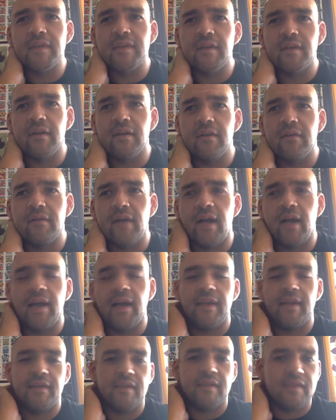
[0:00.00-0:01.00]
ago,
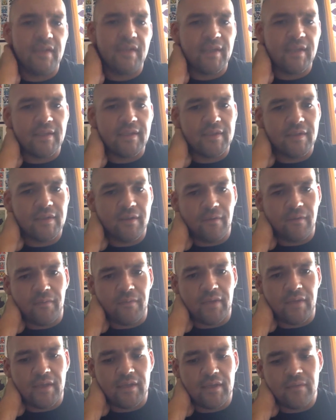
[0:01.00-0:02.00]
I decided to go
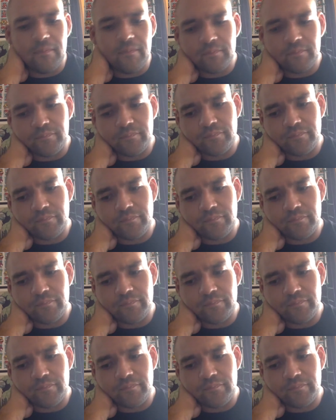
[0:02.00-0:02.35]
vegan,